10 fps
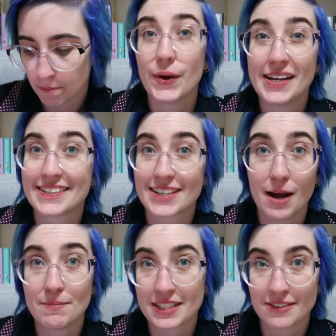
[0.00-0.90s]
So it's
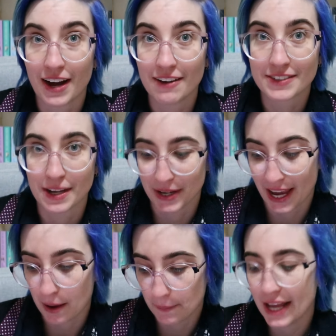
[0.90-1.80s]
time to survive summer camp.